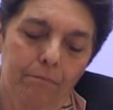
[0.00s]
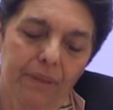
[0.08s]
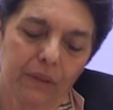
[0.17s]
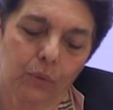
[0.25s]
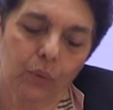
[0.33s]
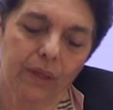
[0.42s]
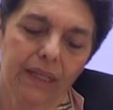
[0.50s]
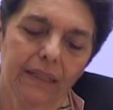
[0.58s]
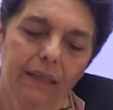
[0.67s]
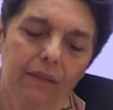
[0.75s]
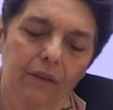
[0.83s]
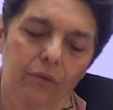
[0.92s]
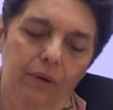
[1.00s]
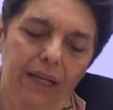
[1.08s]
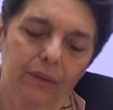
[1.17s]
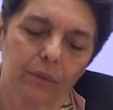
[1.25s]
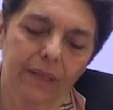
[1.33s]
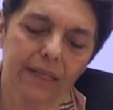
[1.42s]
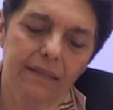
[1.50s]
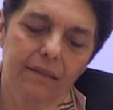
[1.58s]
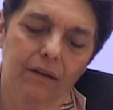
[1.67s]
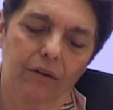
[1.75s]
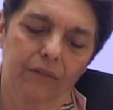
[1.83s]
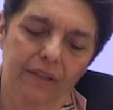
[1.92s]
Between the
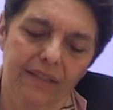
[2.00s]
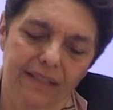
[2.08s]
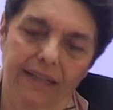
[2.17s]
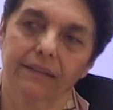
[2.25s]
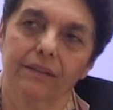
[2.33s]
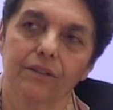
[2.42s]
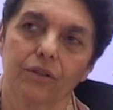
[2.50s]
railways of the second